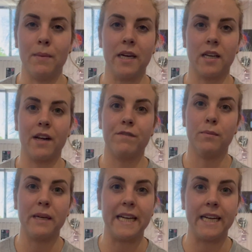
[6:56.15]
And like for
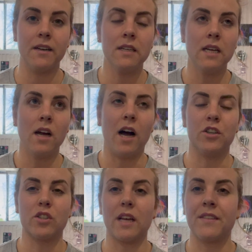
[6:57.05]
me, I
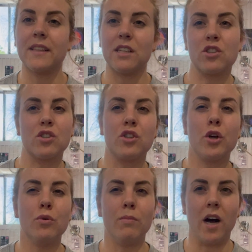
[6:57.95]
think that's just
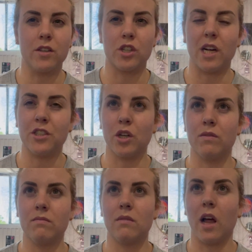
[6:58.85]
too much, and I
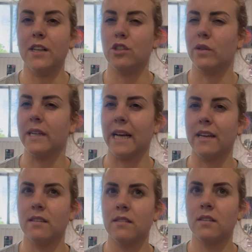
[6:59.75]
don't like doing it
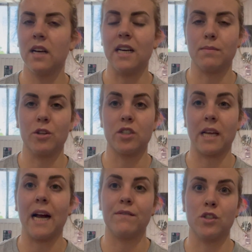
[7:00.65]
as much as I have to